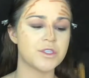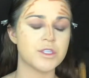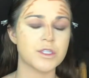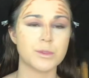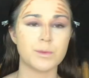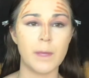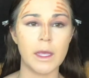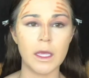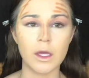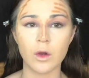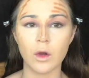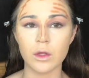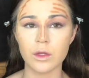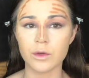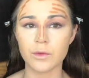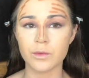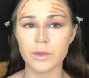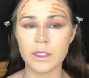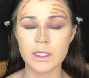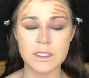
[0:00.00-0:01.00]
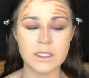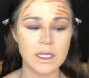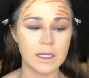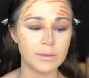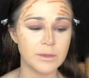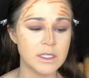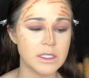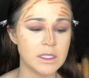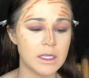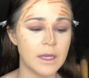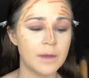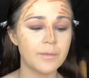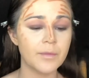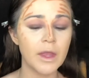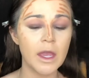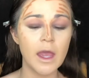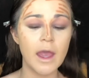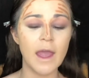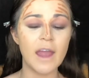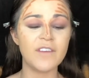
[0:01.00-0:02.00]
to just make it all look really seamlessly.
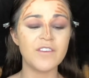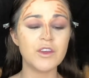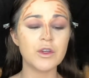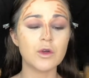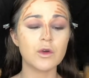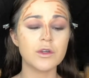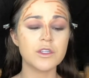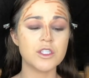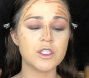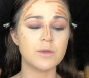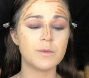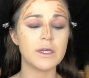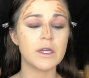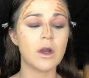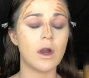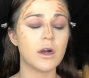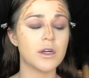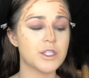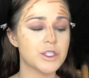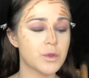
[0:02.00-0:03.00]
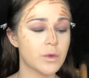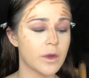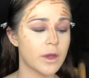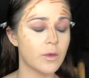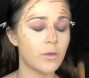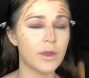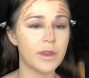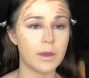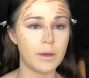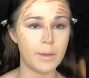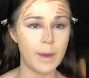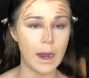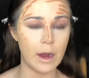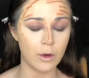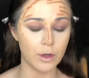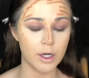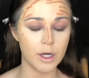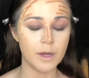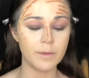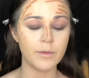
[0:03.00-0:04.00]
If you're going to be contouring with a
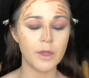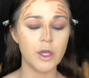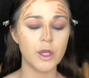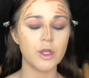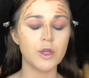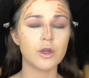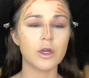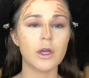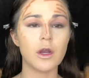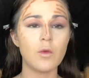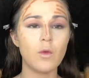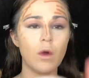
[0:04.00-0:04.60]
powder, you're going to